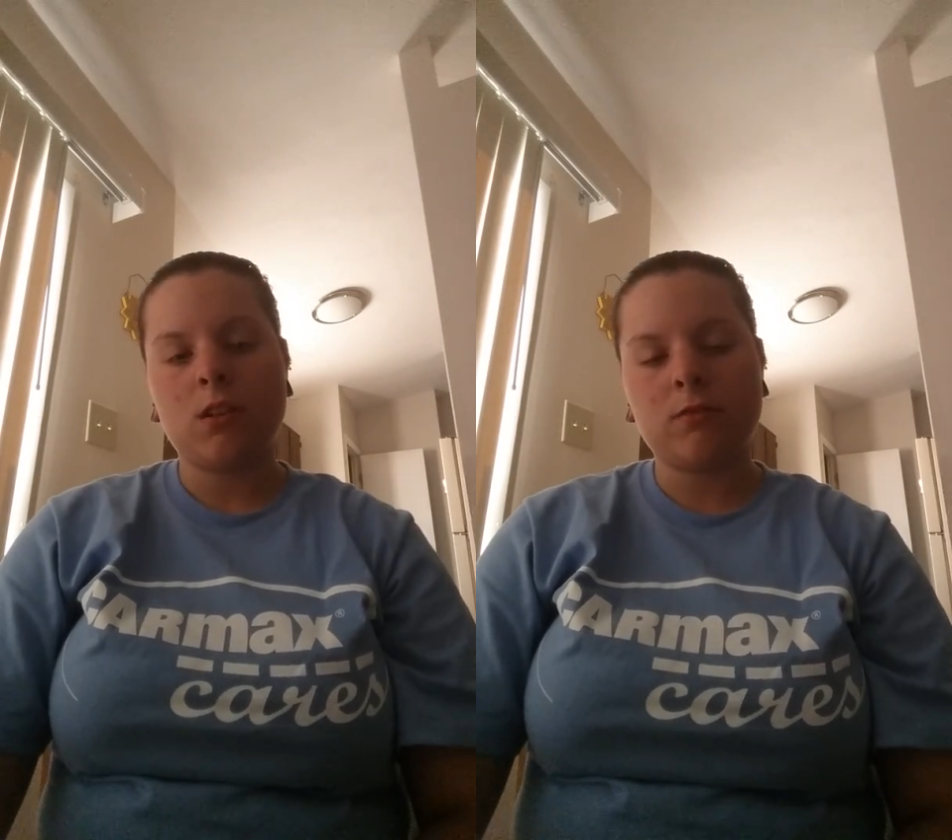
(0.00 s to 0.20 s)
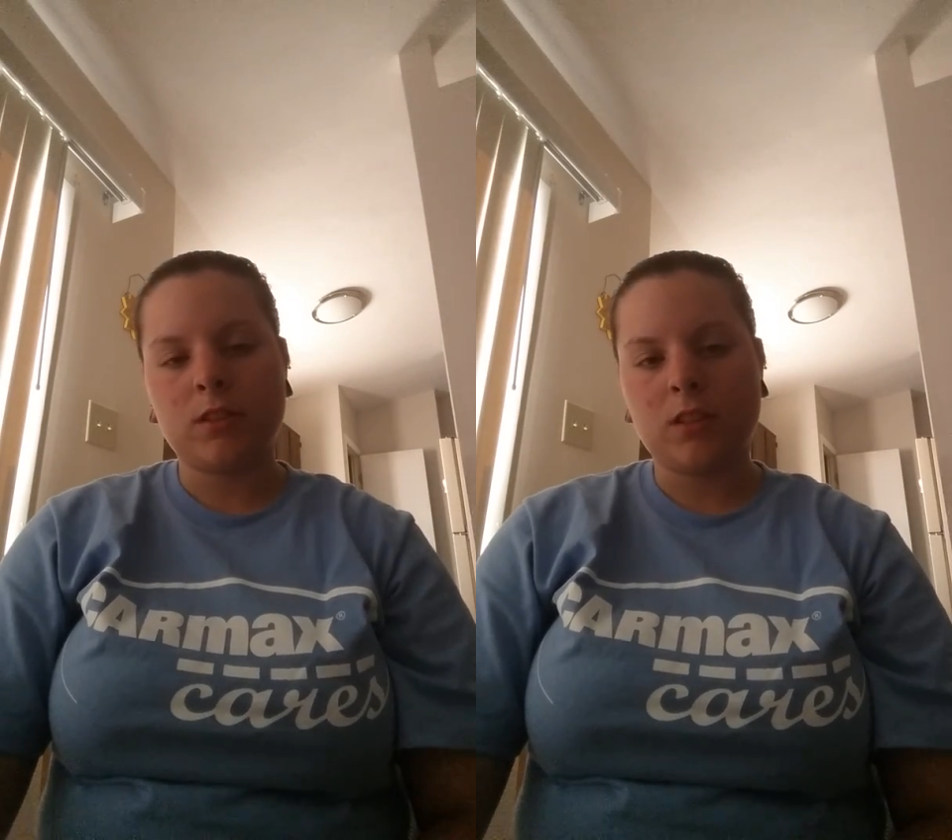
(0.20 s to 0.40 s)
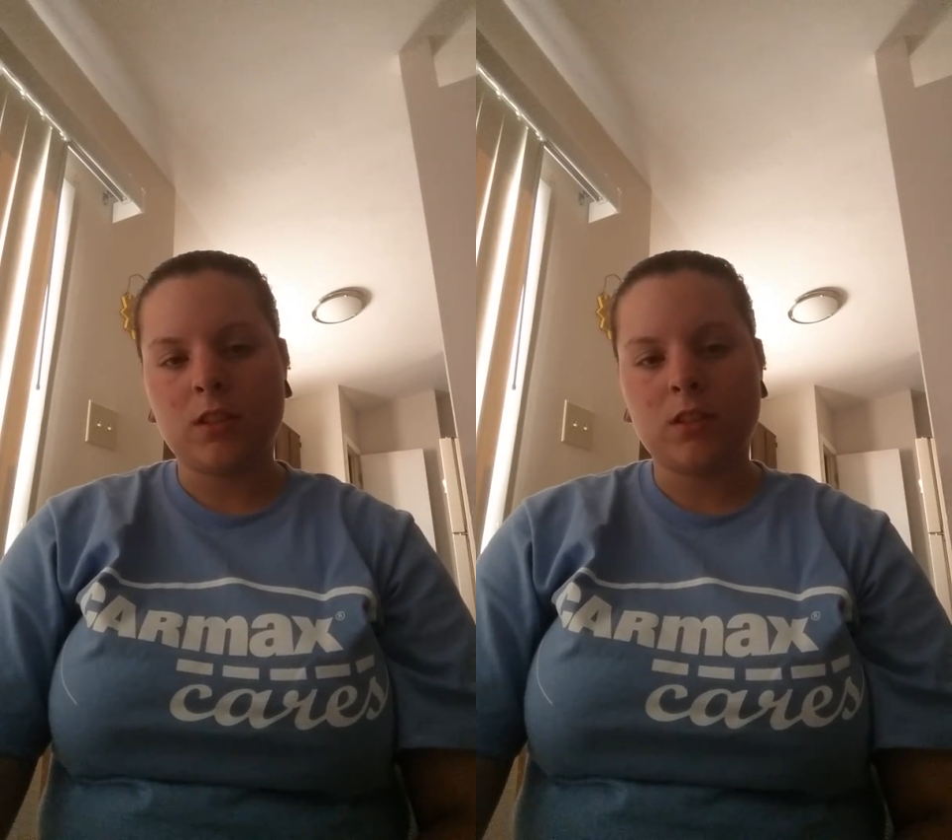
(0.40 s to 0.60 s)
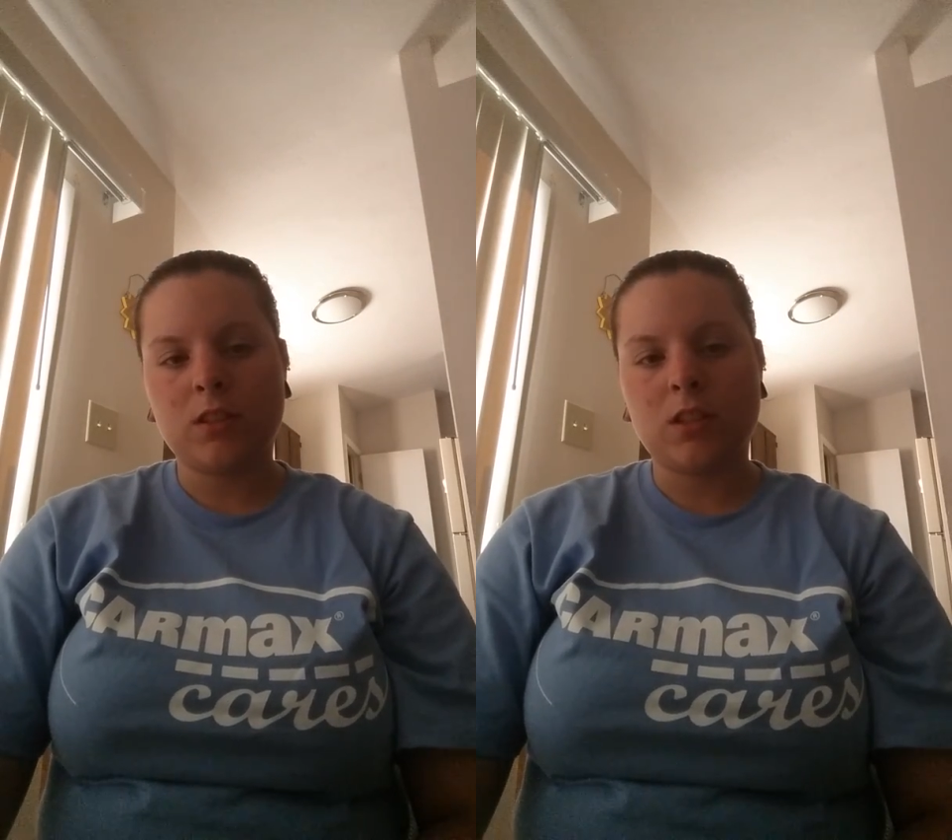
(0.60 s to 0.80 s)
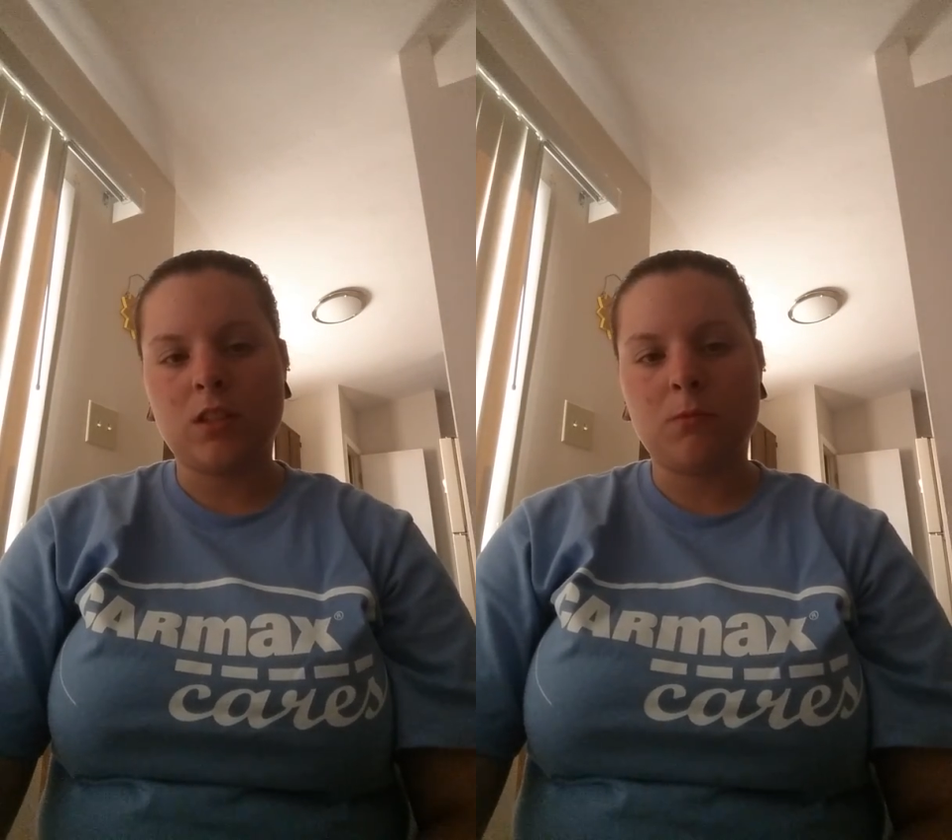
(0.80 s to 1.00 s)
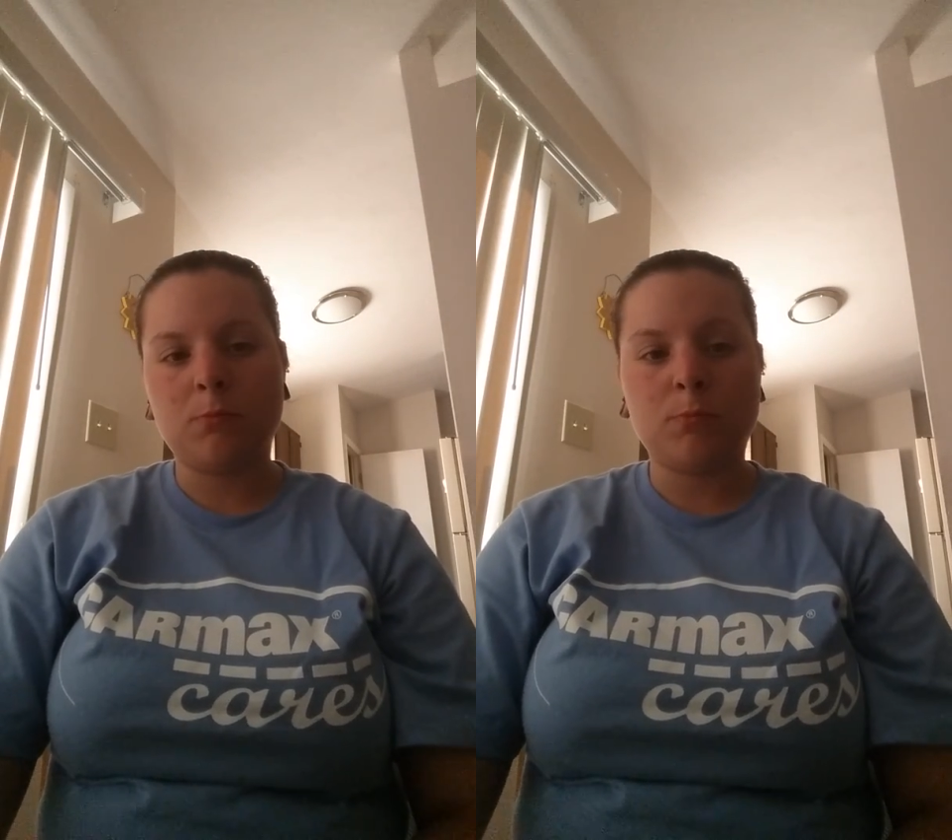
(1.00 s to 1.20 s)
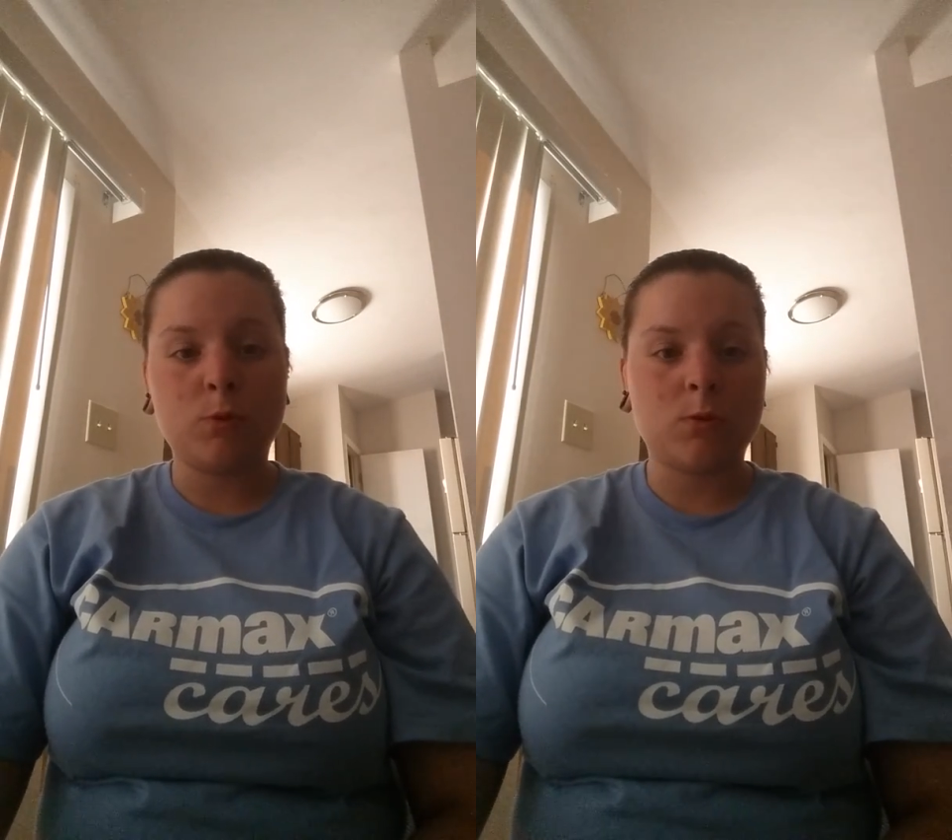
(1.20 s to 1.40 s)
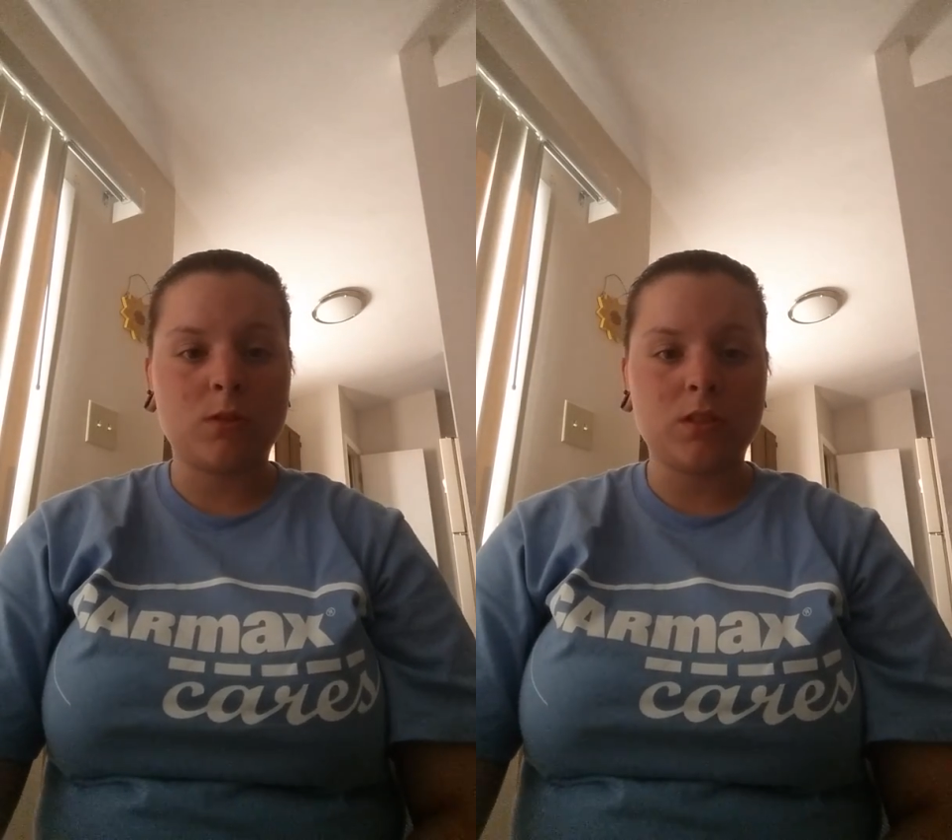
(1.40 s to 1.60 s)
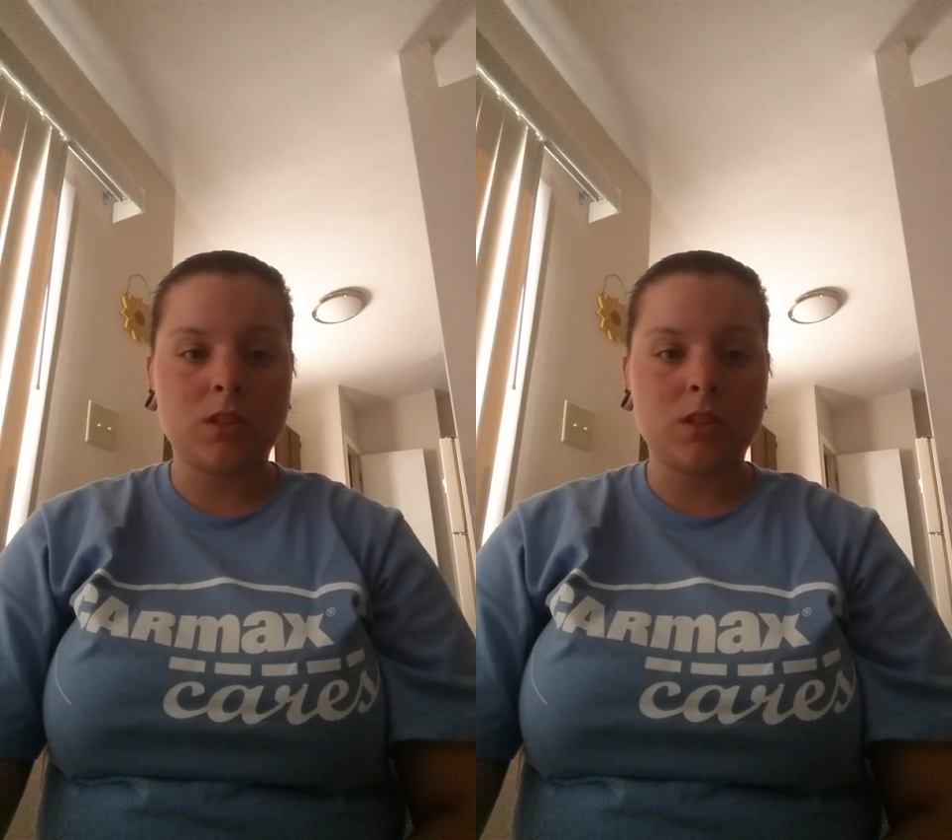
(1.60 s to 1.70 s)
I realized that boar